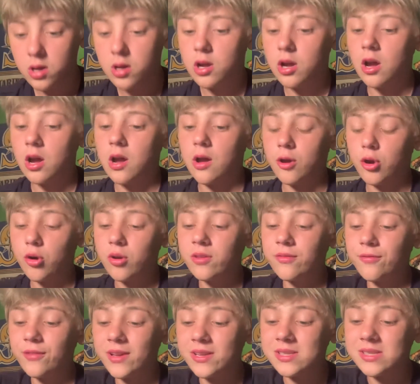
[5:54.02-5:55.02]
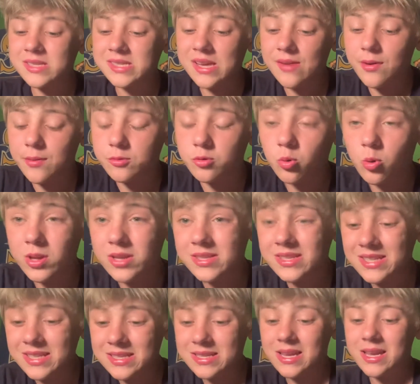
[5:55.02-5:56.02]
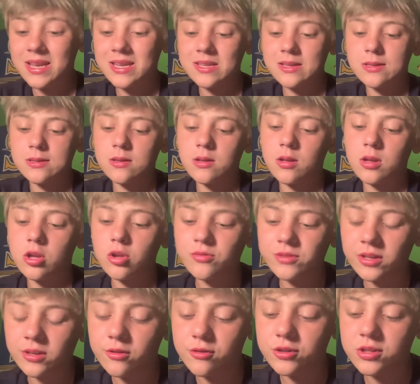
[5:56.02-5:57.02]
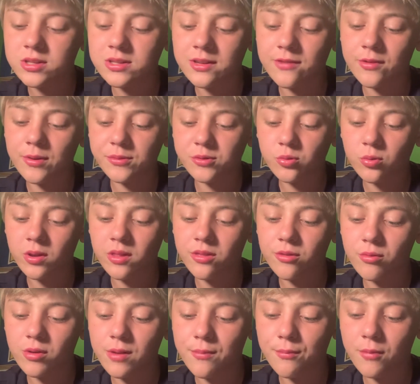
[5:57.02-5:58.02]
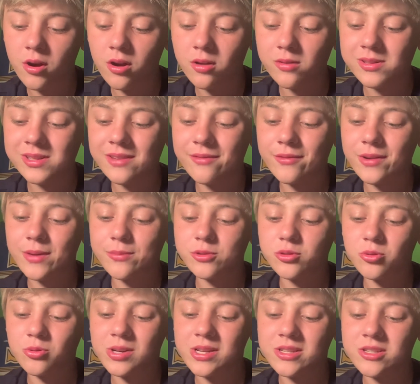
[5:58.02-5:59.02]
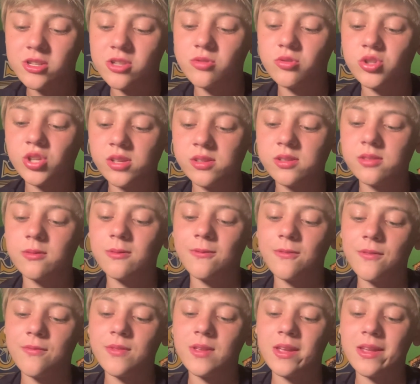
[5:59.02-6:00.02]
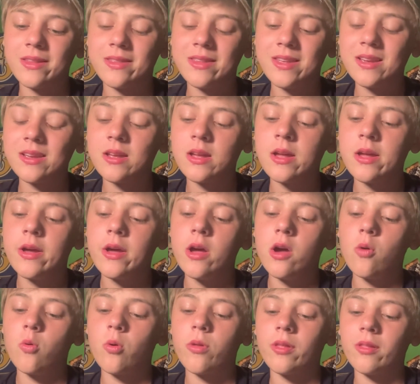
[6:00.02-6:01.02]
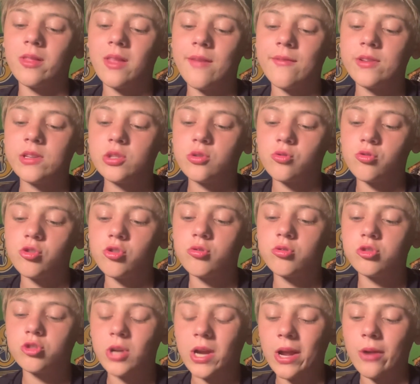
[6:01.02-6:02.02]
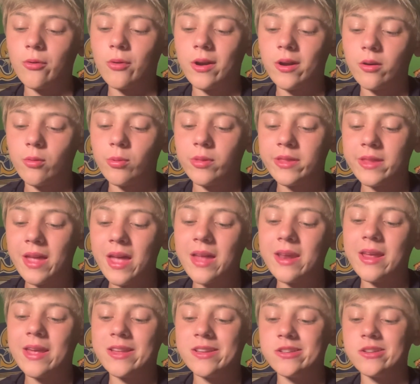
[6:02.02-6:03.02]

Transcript: Uh, Chris Flexen's given up 26 hits. Yusei Kikuchi's given up 23. Marco's given up 22. Justus with 15. Nick with 11. Drew Steckenrider with 10. And